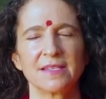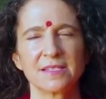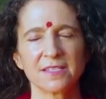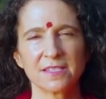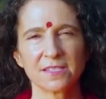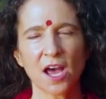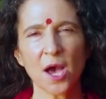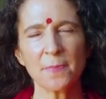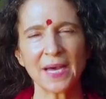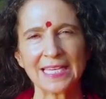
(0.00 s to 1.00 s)
is to
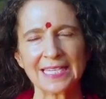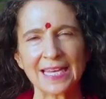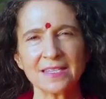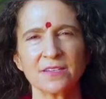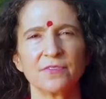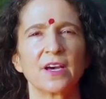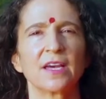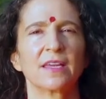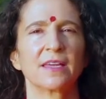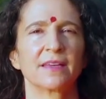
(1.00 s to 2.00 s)
stop
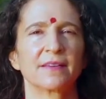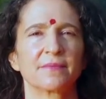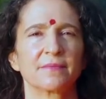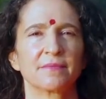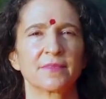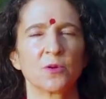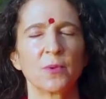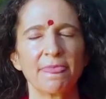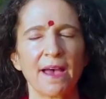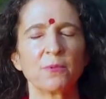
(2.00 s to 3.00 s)
identifying
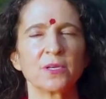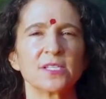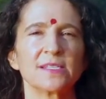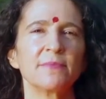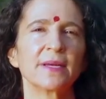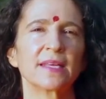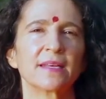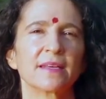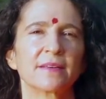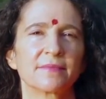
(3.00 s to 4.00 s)
with that which is limited.
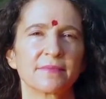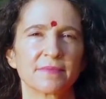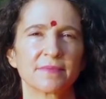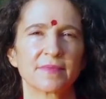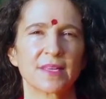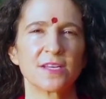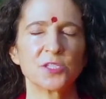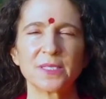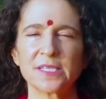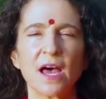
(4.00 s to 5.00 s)

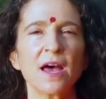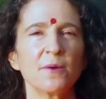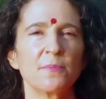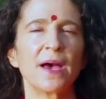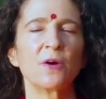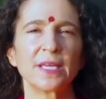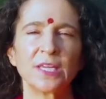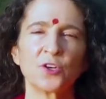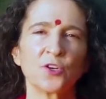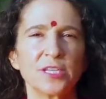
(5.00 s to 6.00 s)
So it's not
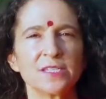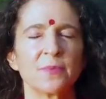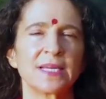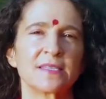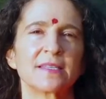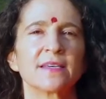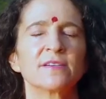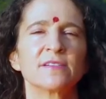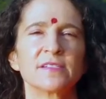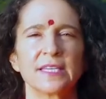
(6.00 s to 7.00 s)
about increase my
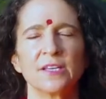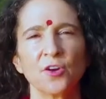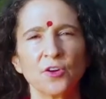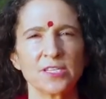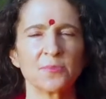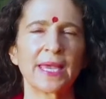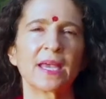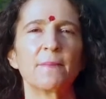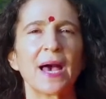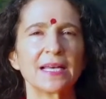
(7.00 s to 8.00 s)
skills, increase
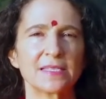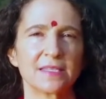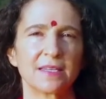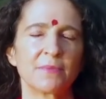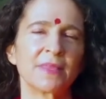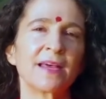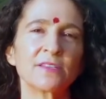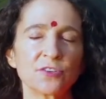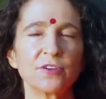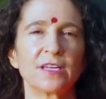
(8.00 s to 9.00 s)
my capacity. I mean,
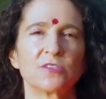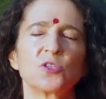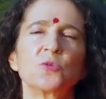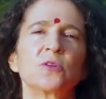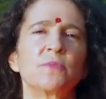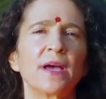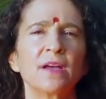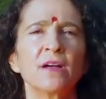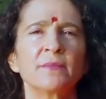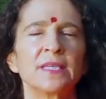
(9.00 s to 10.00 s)
that's great, sure,
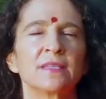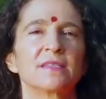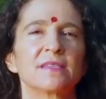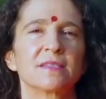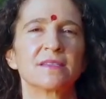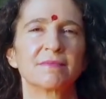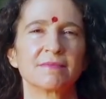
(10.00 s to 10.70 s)
by all means.